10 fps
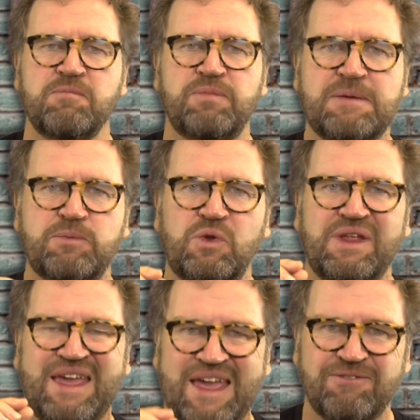
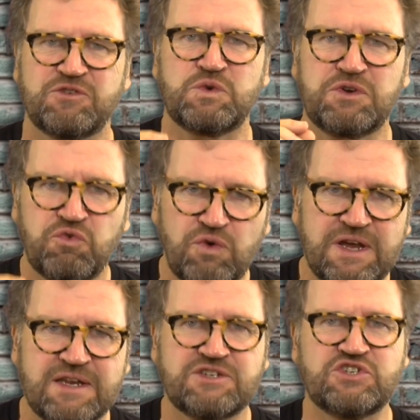People have to
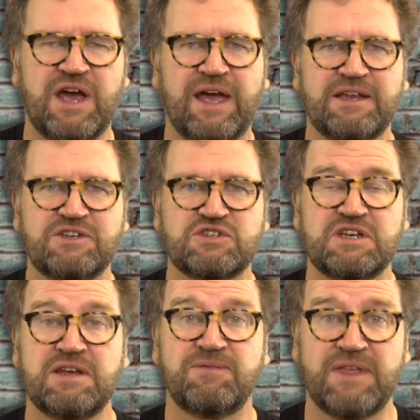agree to change
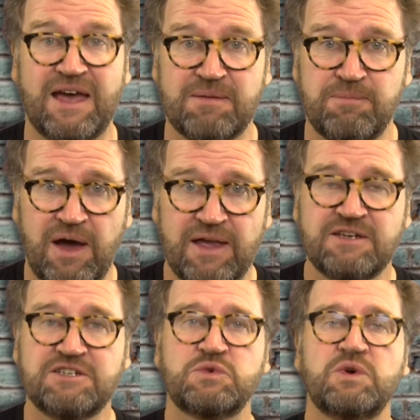if they're to buy
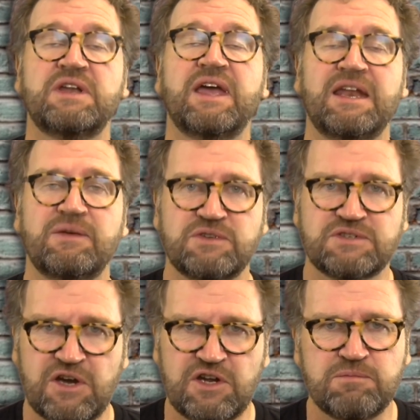into it and if
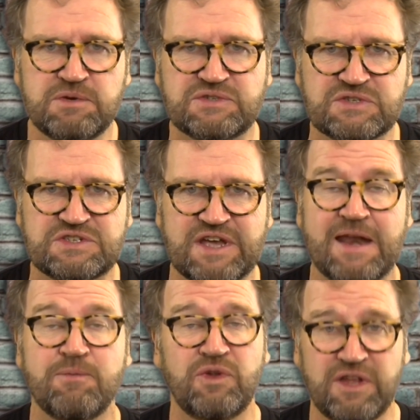it's going to be
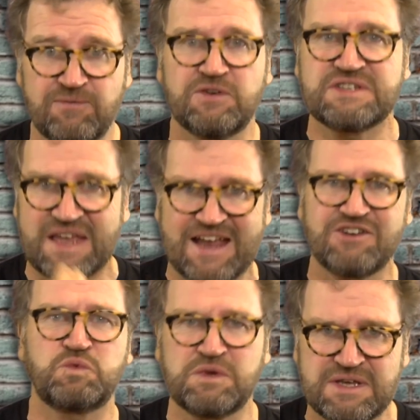sustainable, if it's
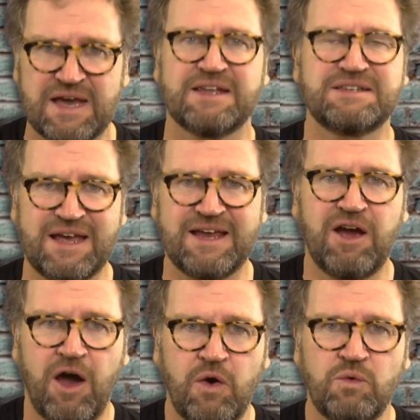actually going to take
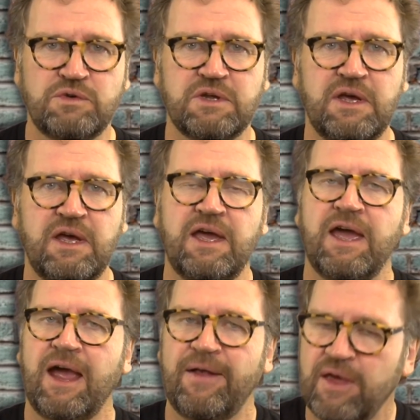hold.
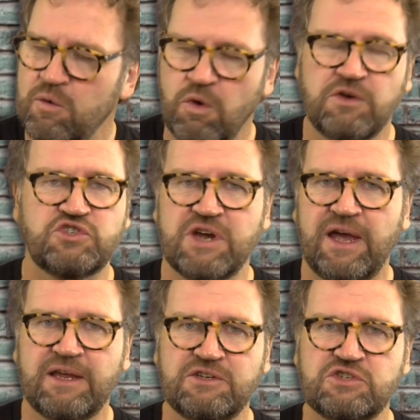And they won't
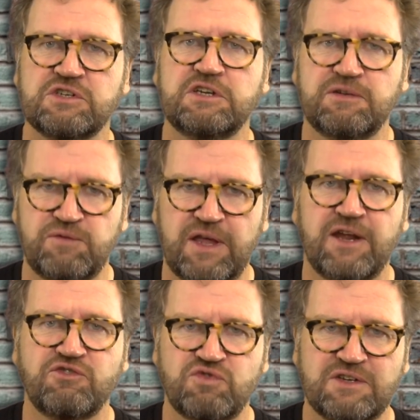change if they
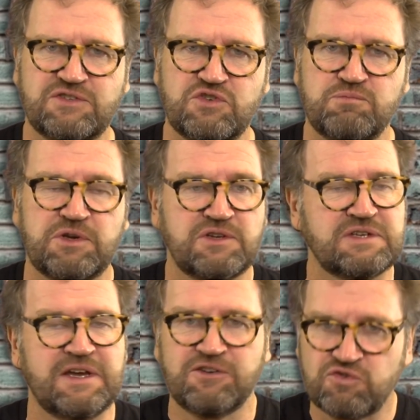don't trust you, because
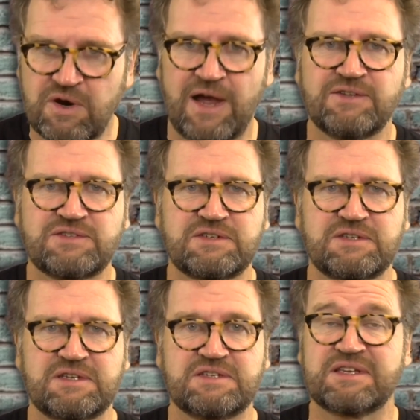trust
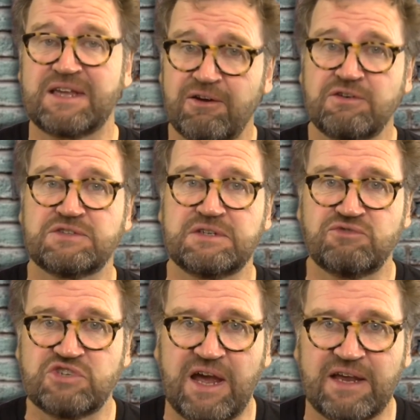is the currency
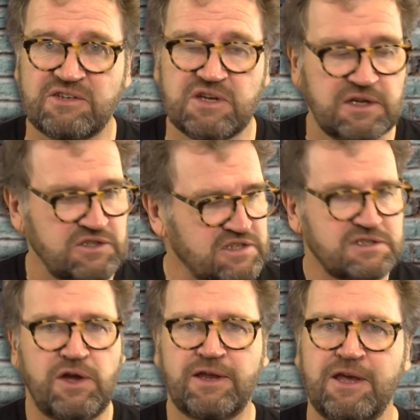of change. Just
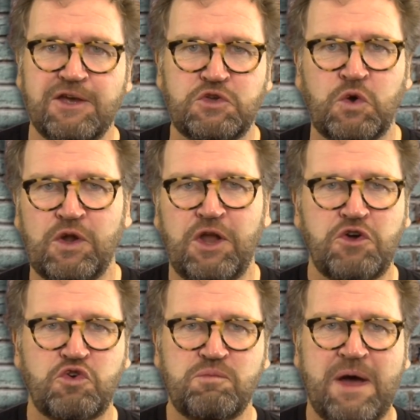like your
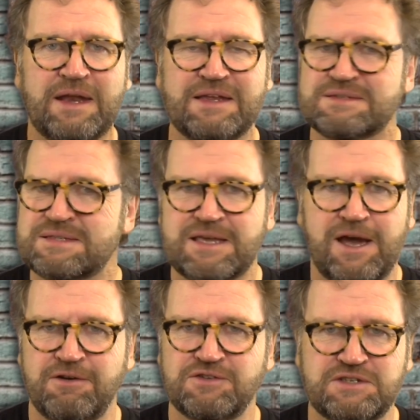local money is the
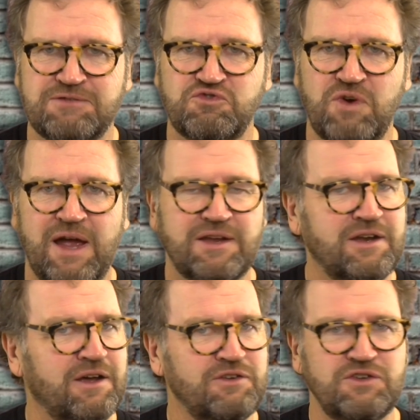currency of trade. You
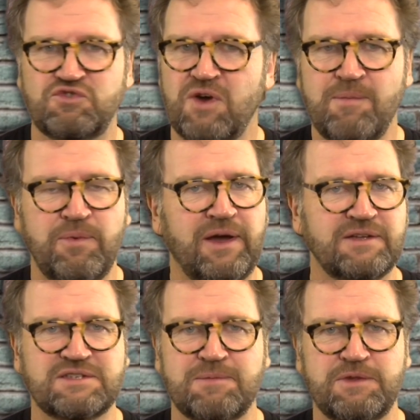know, you try
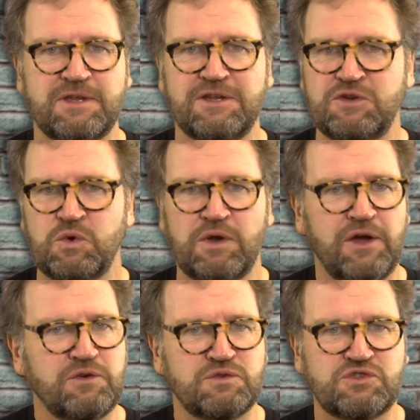buying something at your
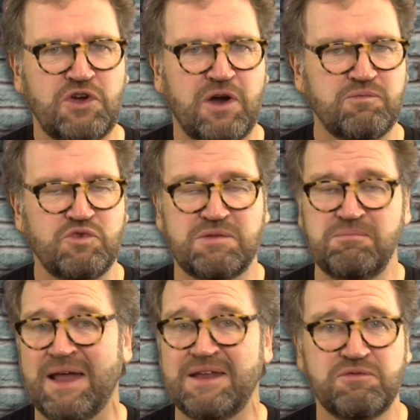local shop with
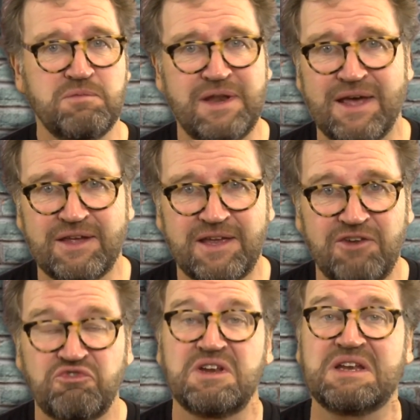money from another
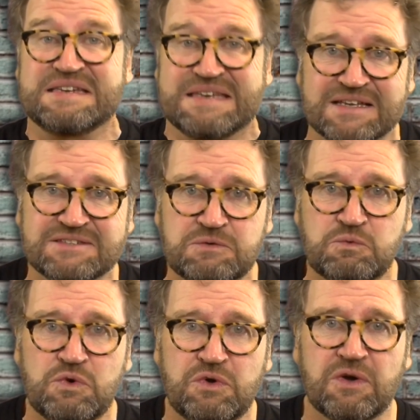country. Doesn't
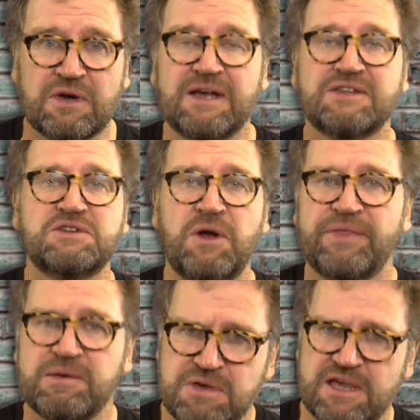work. It's
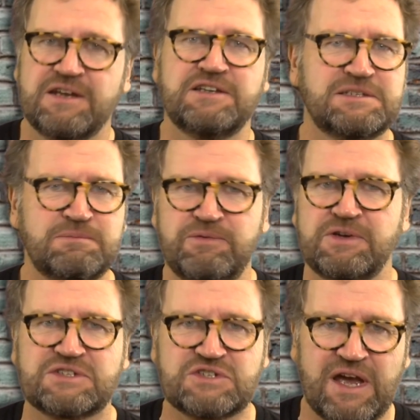not the mechanism of
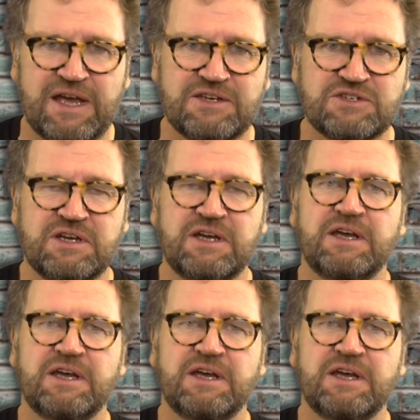exchange.